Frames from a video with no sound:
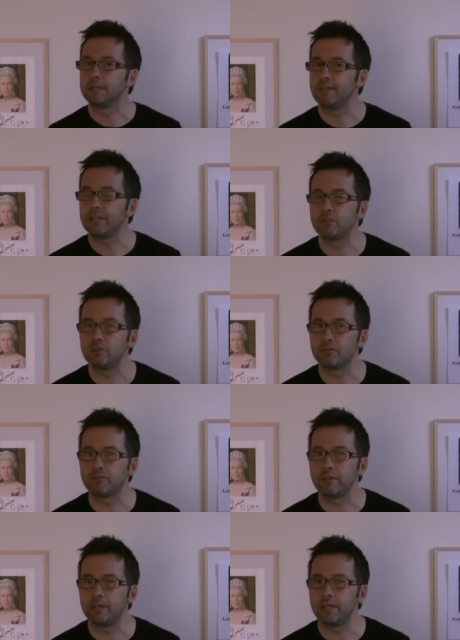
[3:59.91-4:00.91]
Give that two or
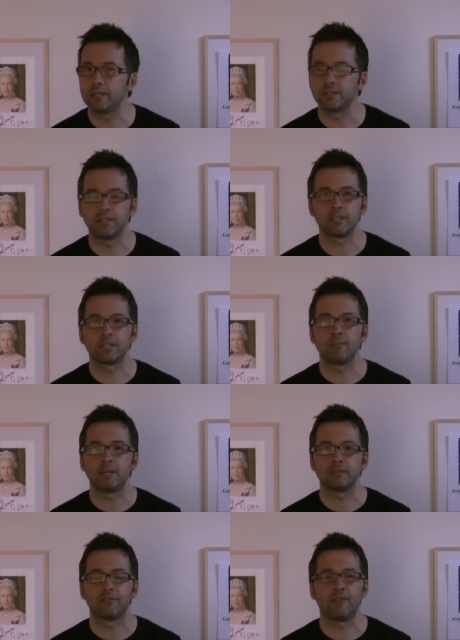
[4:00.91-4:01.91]
three years and it suddenly
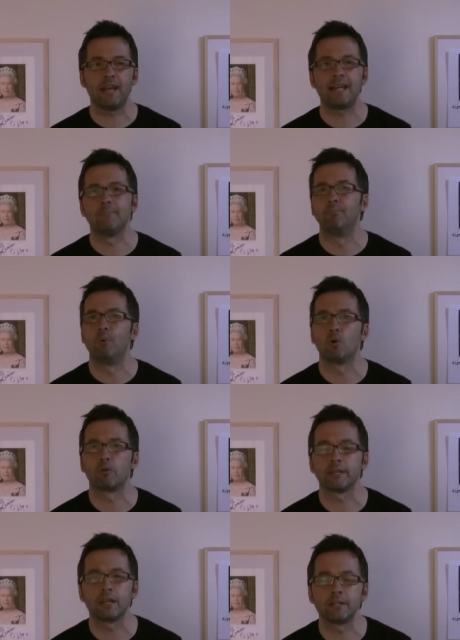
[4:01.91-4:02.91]
becomes flat and boring and